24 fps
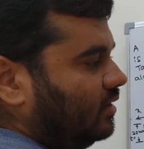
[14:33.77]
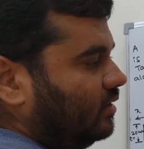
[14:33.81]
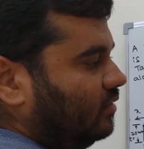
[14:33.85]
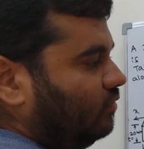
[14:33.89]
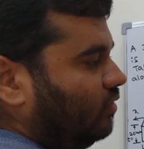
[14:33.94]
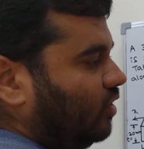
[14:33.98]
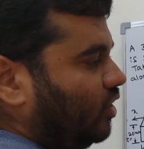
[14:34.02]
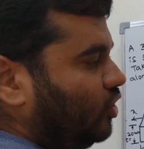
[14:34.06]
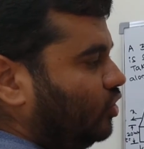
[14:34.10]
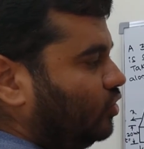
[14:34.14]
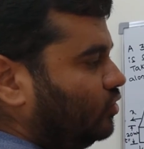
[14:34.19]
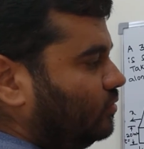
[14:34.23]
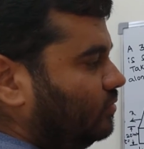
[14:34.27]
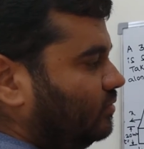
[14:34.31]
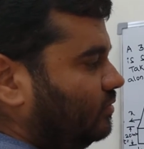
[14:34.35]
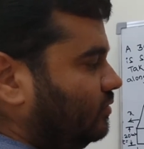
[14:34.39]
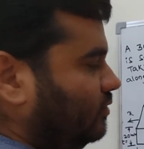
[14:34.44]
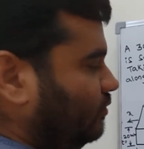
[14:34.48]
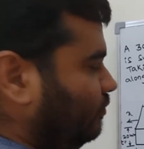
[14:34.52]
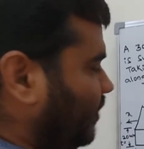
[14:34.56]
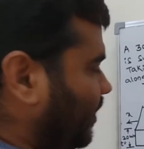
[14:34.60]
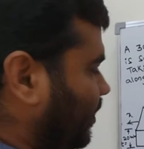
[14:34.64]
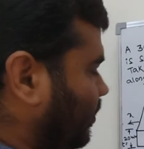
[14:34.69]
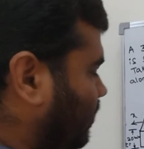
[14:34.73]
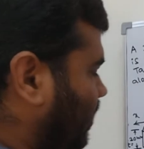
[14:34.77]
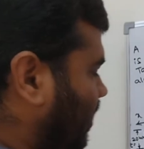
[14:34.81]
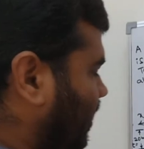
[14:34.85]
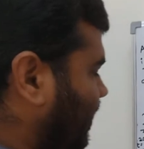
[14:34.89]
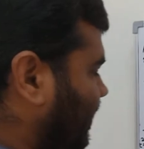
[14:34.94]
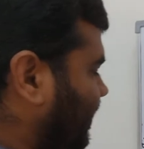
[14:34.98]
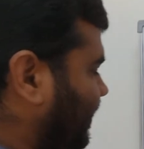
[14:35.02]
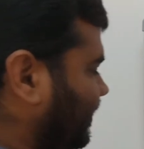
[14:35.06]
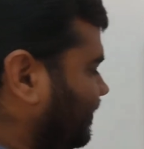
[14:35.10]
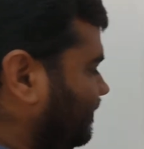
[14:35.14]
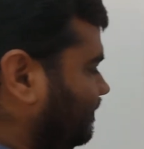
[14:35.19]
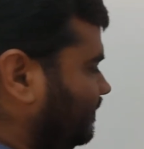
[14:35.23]
Volume we know
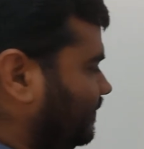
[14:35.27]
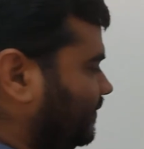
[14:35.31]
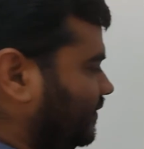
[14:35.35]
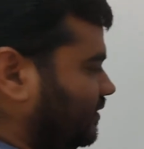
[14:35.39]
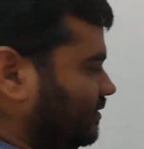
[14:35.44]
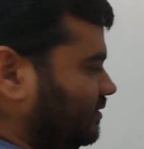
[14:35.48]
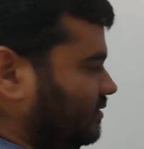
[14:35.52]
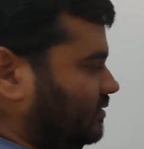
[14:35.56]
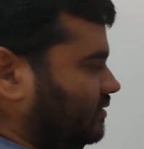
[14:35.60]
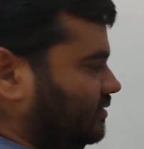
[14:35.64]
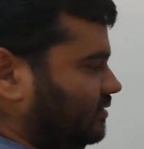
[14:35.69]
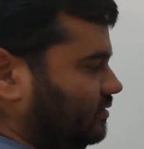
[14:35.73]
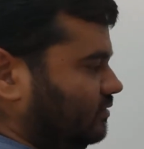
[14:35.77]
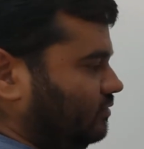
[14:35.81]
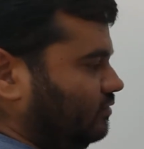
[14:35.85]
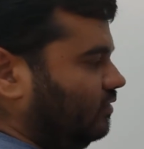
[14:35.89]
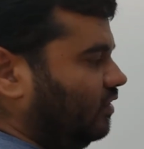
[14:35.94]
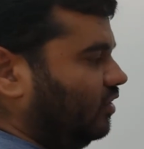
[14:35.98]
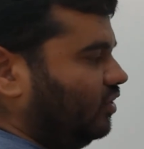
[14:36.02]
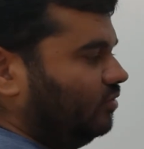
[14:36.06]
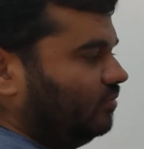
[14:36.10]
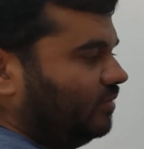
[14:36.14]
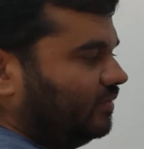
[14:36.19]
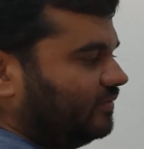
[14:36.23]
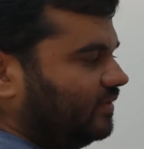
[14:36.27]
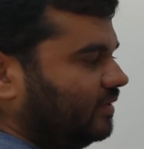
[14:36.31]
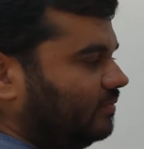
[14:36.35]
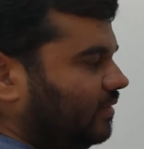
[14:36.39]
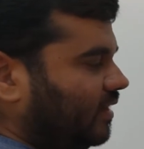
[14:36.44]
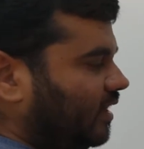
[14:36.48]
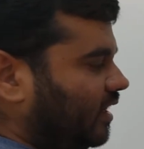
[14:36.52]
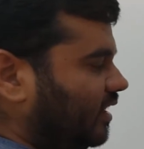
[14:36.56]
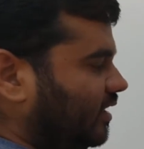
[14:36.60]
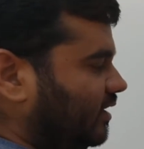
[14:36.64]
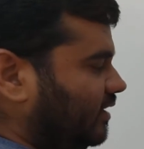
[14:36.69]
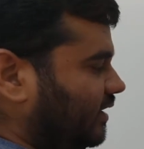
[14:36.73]
already. Volume of the
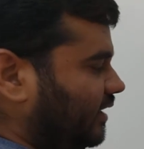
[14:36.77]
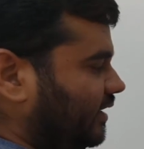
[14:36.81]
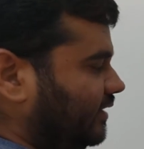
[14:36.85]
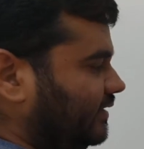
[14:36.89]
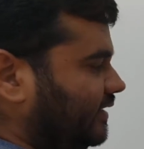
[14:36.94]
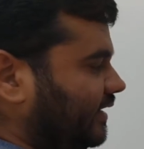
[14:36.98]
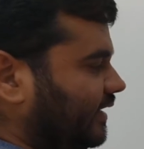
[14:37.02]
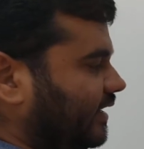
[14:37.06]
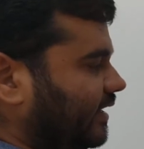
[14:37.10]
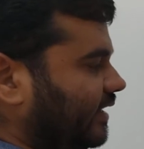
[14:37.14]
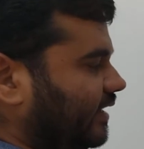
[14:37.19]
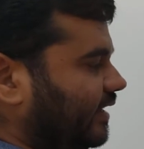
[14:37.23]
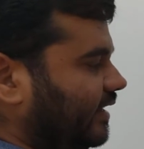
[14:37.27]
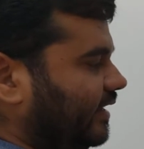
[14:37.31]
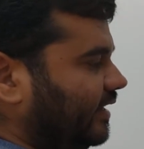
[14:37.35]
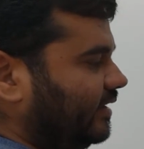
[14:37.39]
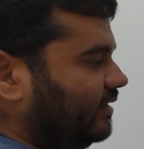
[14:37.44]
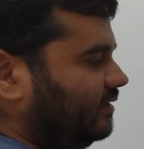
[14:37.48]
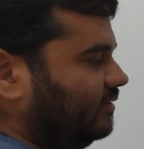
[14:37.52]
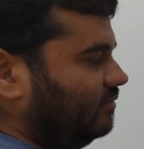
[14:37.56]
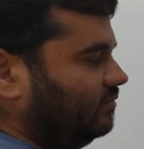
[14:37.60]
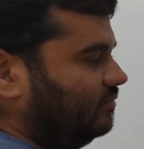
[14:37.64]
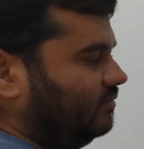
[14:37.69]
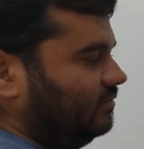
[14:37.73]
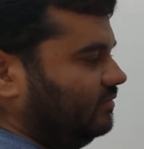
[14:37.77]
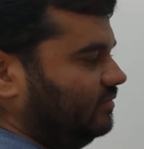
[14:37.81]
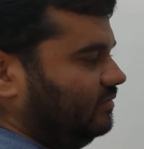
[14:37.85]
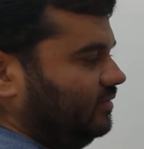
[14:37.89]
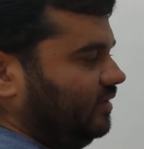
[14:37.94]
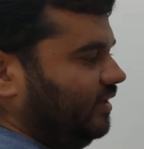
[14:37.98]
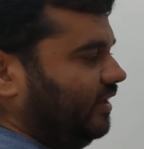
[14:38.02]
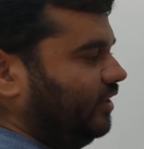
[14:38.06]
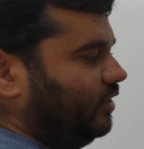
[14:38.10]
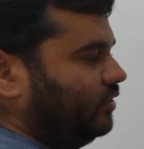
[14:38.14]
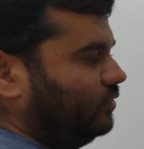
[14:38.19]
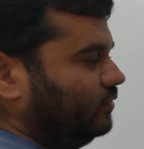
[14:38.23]
bar 300
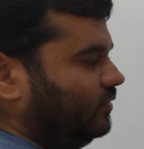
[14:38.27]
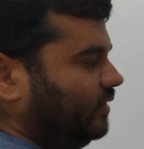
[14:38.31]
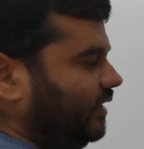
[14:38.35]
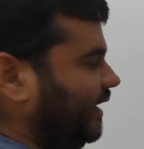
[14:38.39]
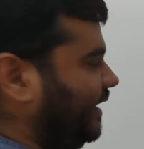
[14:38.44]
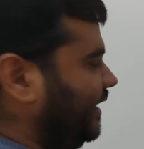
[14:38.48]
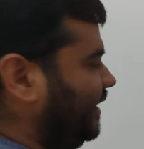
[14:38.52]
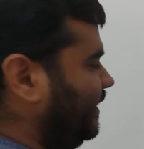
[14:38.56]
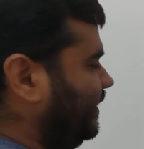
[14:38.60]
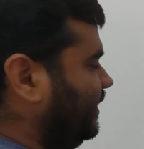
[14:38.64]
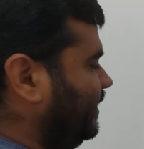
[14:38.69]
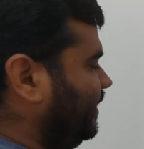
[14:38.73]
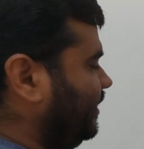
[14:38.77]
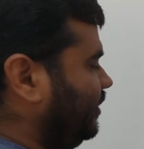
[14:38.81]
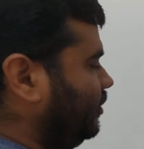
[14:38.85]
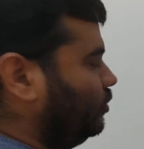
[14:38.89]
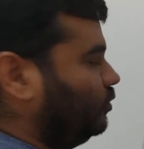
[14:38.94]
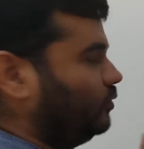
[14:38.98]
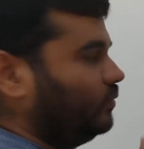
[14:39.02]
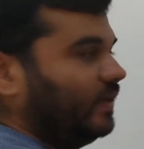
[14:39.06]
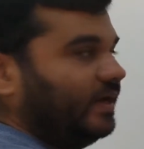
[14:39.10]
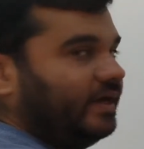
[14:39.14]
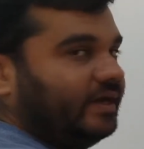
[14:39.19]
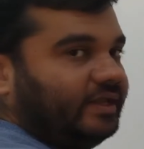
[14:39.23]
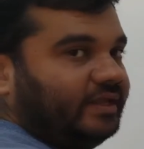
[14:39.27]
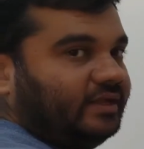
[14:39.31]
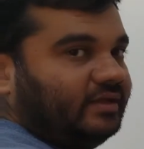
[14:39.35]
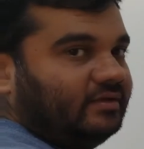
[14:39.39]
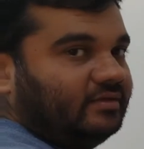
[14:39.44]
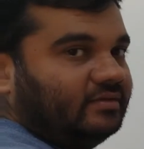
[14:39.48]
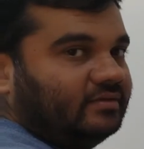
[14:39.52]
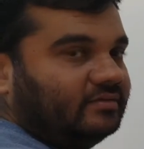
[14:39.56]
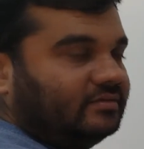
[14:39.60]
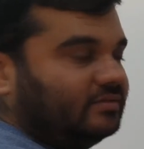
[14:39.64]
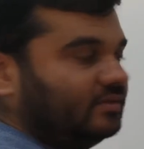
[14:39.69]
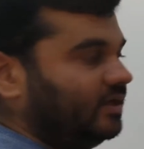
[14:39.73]
into 80 into 20,
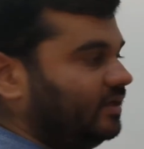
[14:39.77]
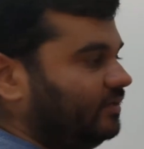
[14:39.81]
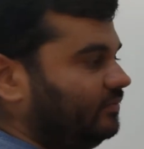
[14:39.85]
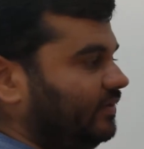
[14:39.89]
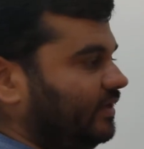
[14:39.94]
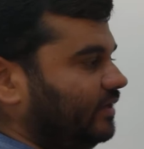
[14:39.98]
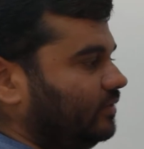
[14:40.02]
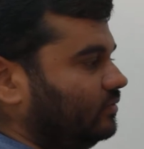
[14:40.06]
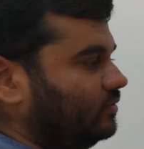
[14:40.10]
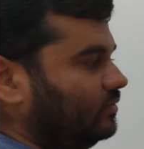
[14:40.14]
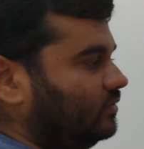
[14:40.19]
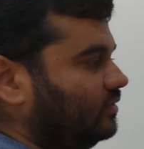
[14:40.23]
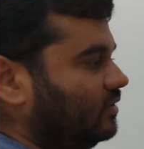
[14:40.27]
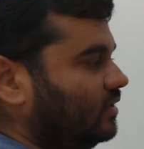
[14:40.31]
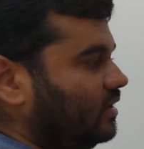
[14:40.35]
that we know.